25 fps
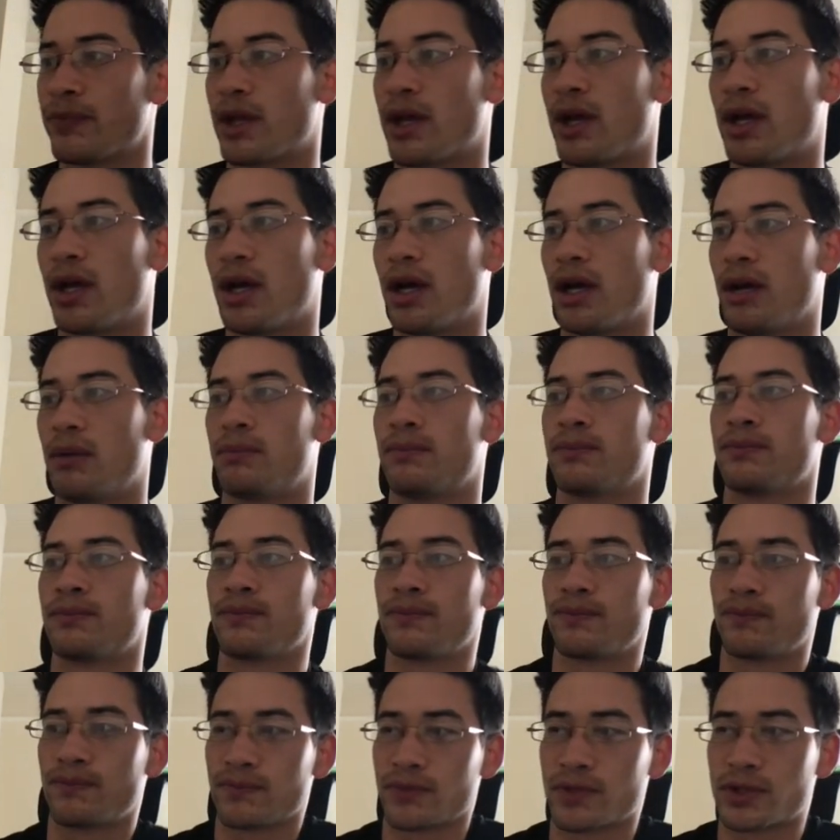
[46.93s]

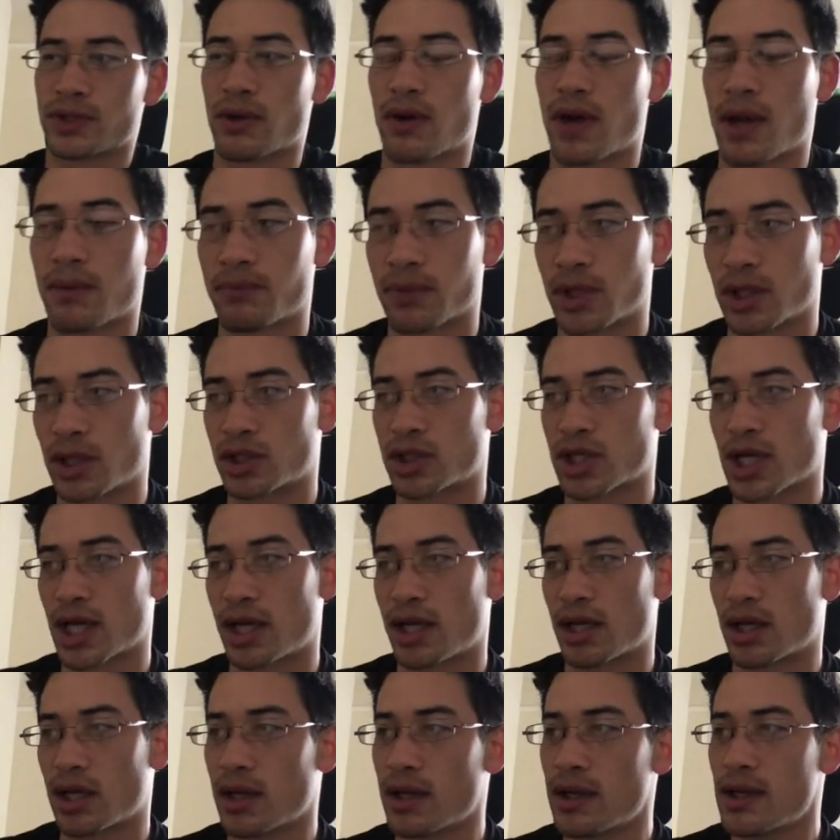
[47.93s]
So I'm going to try
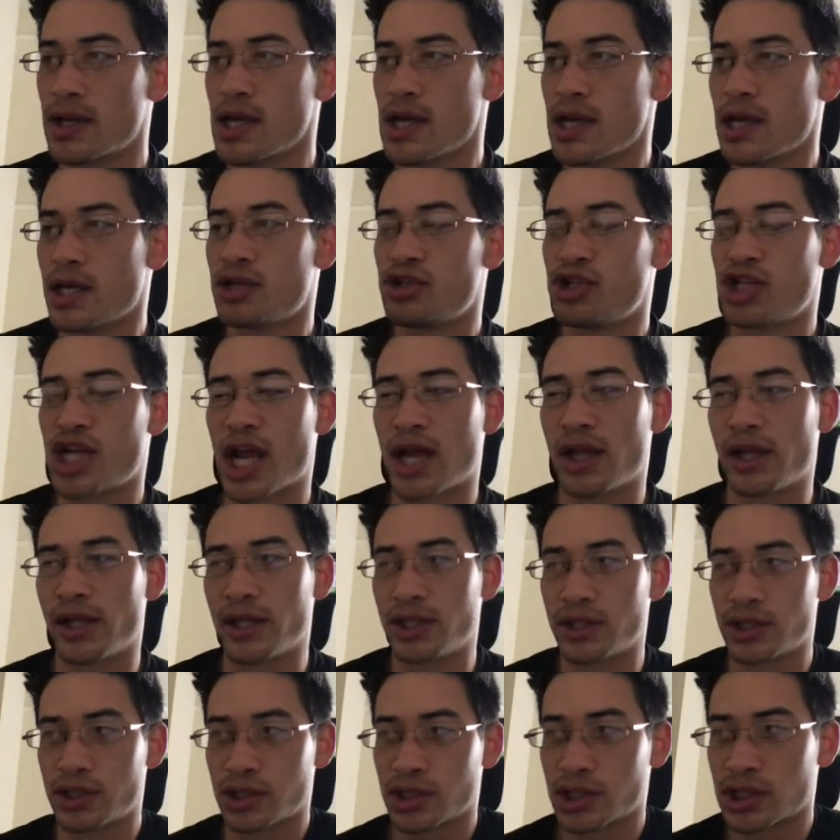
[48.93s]
to
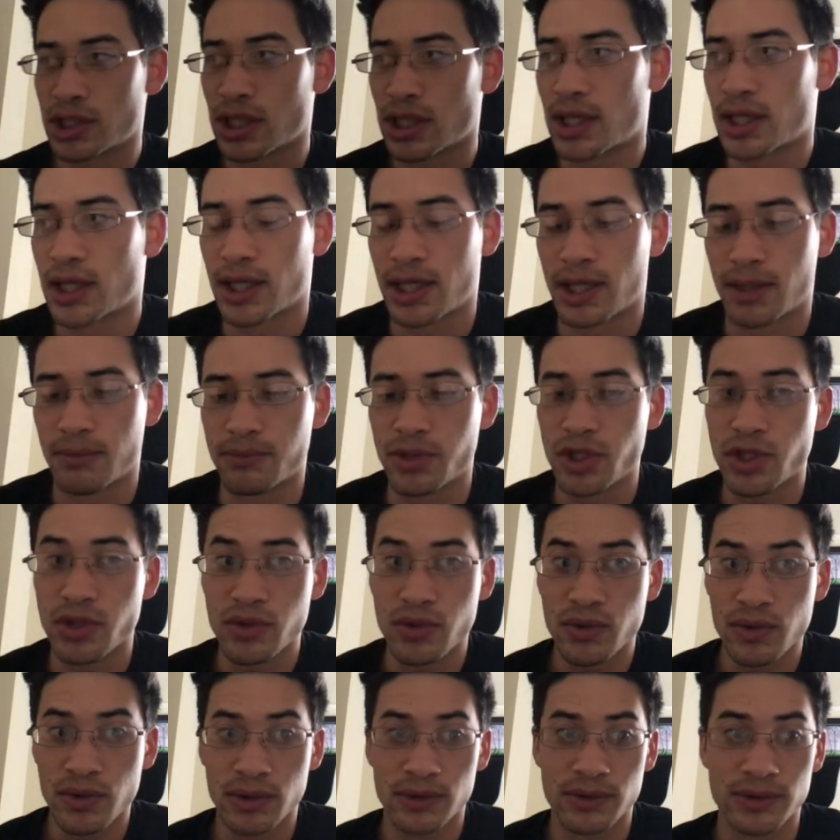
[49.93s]
challenge
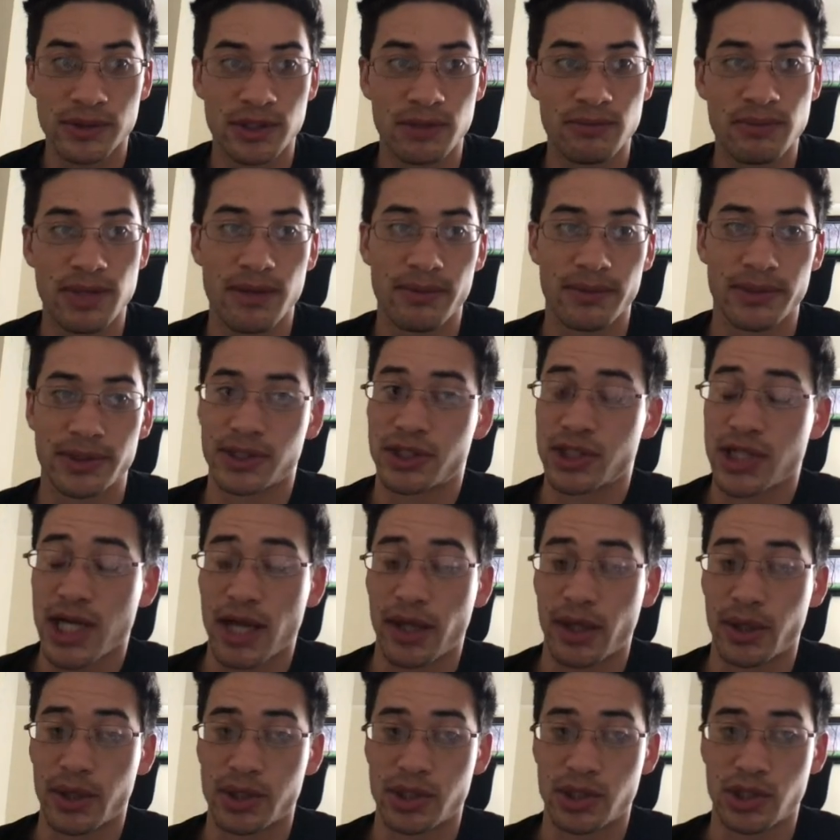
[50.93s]
you to be able to
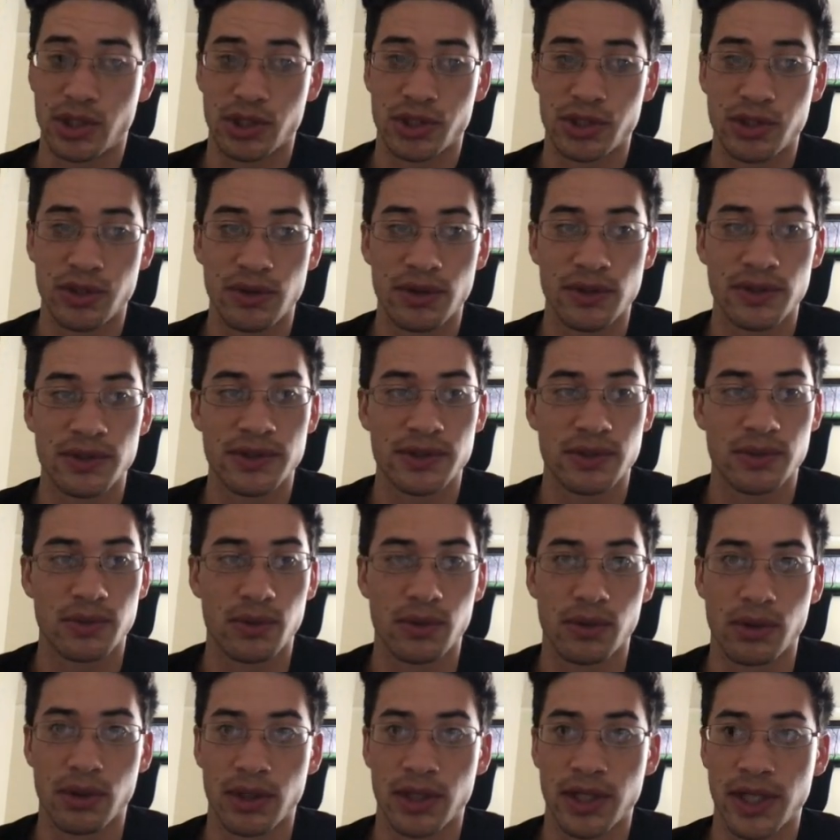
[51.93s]
challenge your students
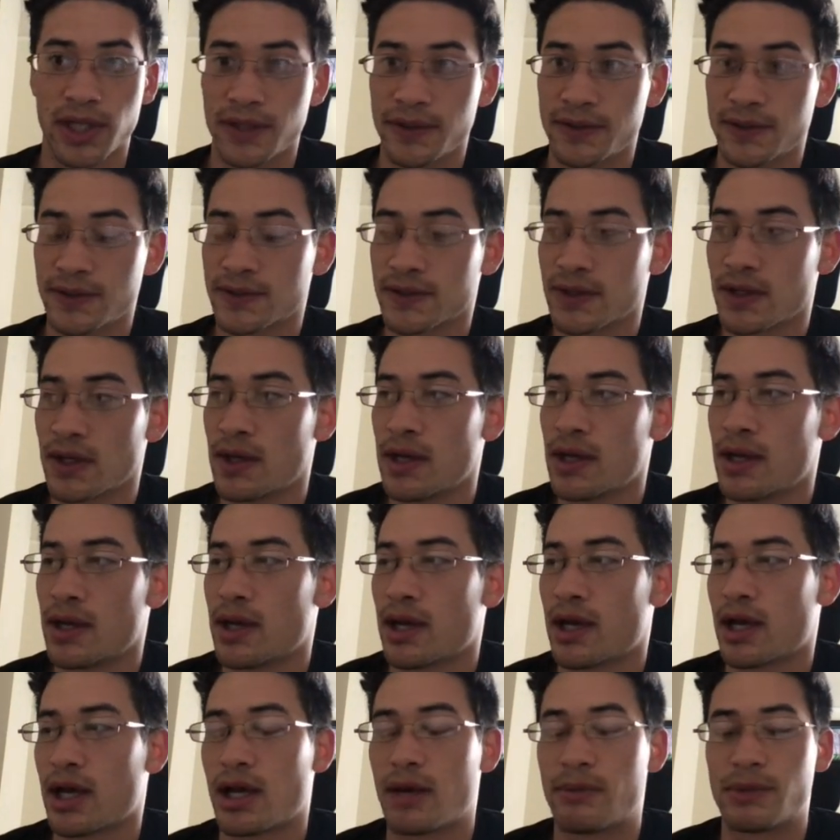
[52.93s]
or kids,
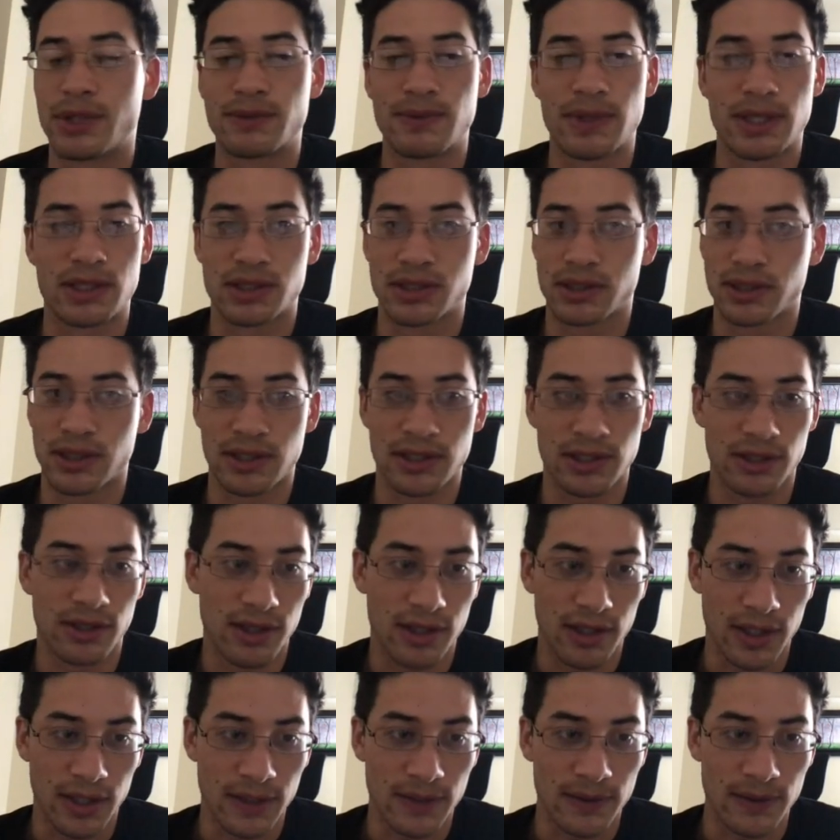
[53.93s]
especially
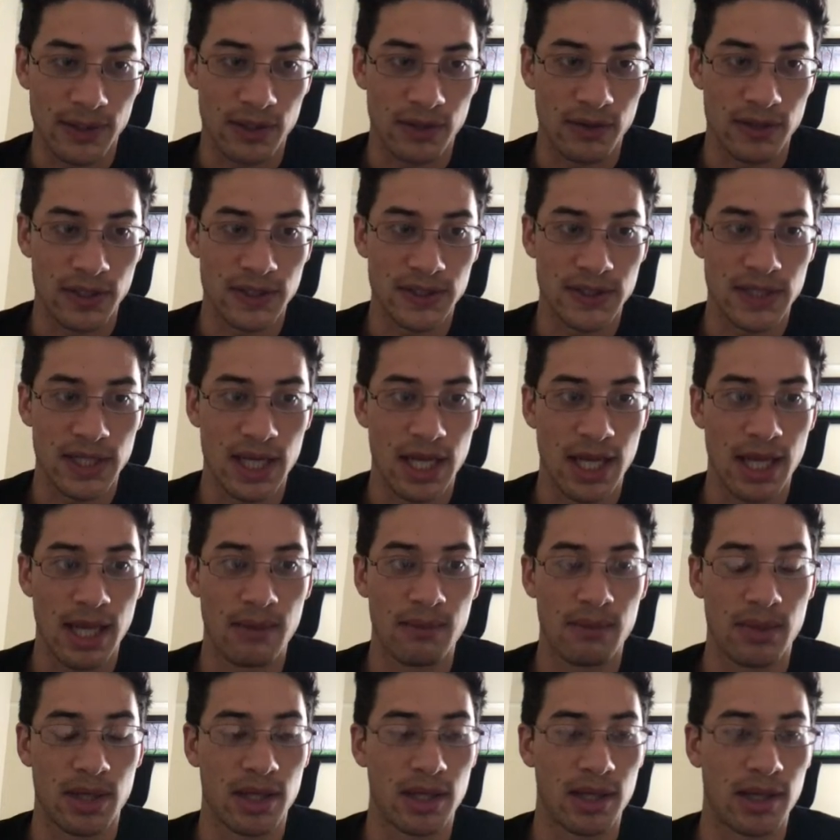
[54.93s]
during, this
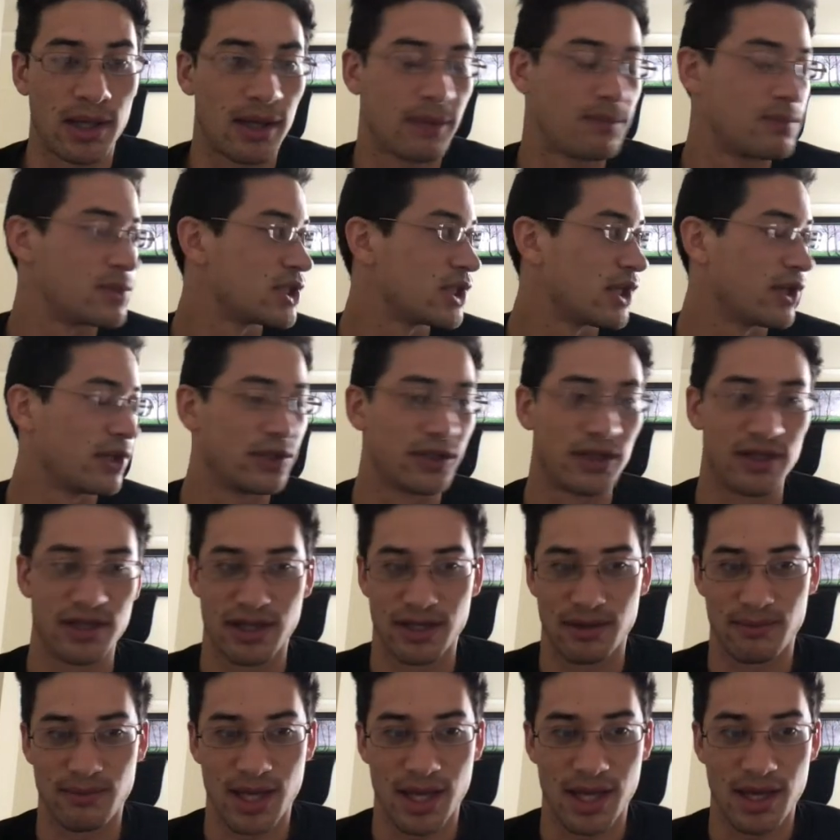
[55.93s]
time. I'm sheltering
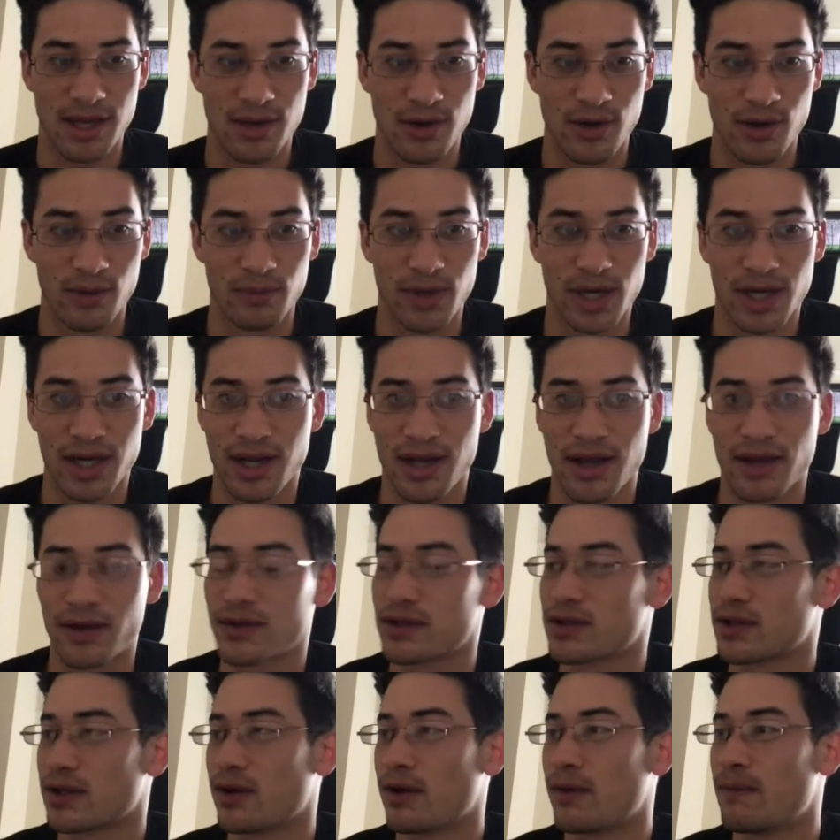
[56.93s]
in my home right now,
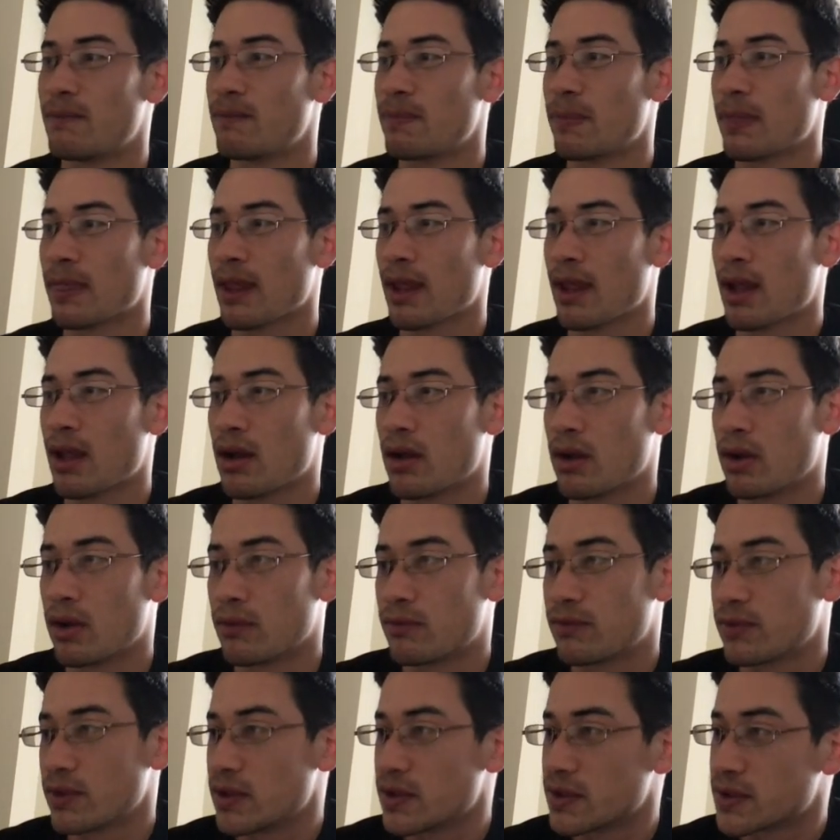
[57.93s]
so
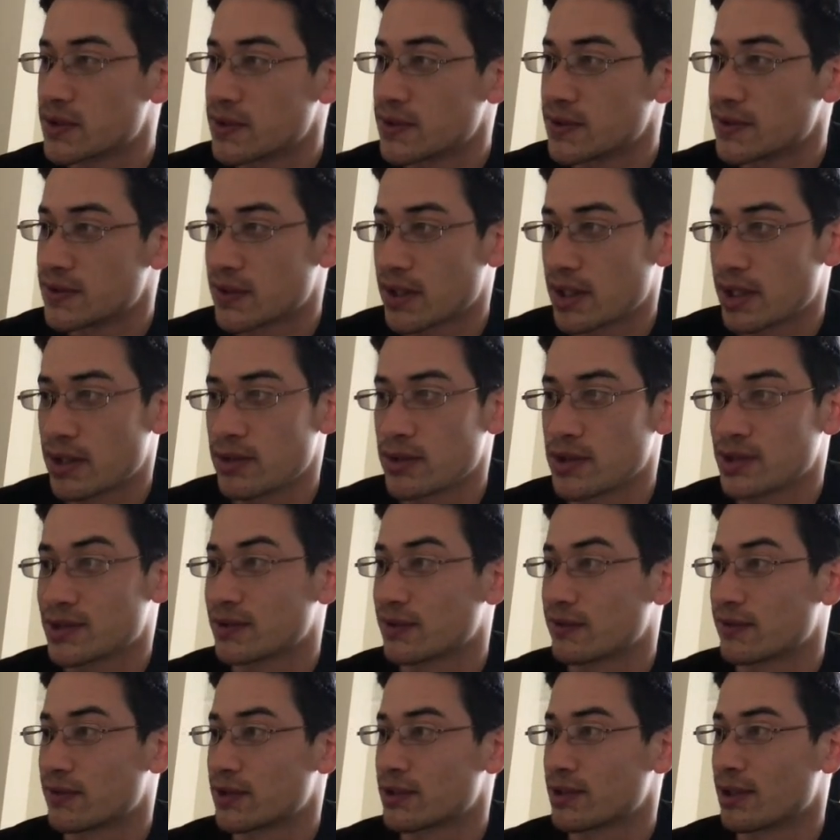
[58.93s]
hopefully this is useful
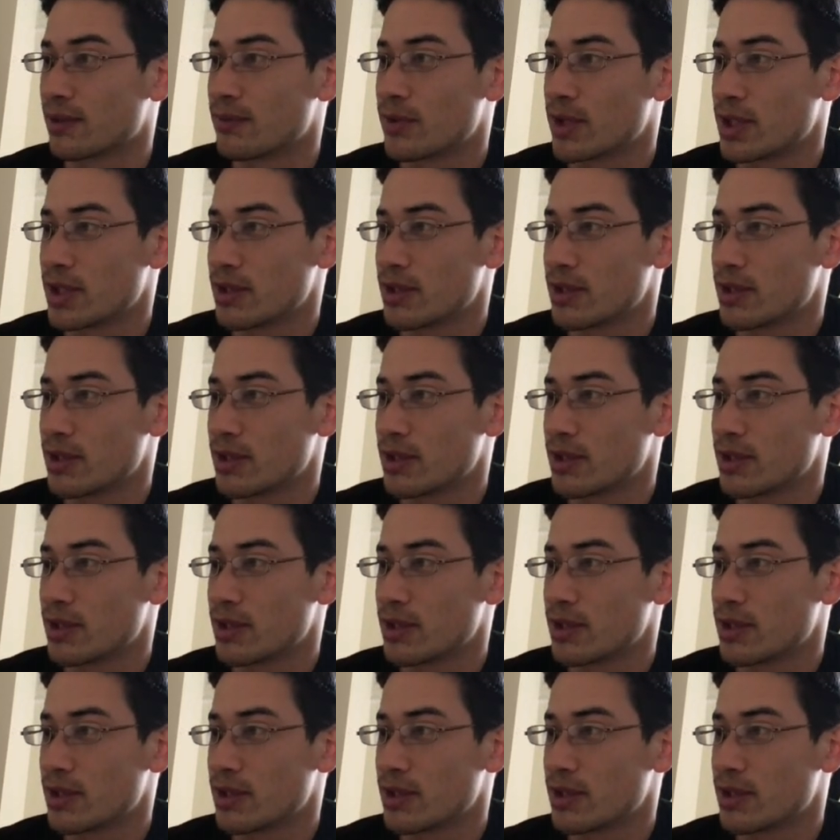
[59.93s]
for someone.